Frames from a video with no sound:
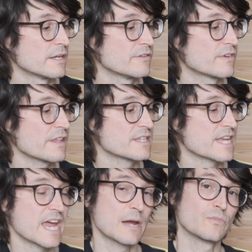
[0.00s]
Got these
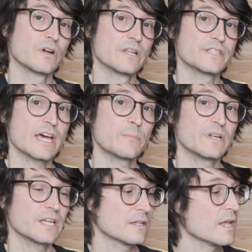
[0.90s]
hammer-ons
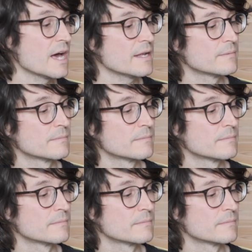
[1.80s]
happening a lot.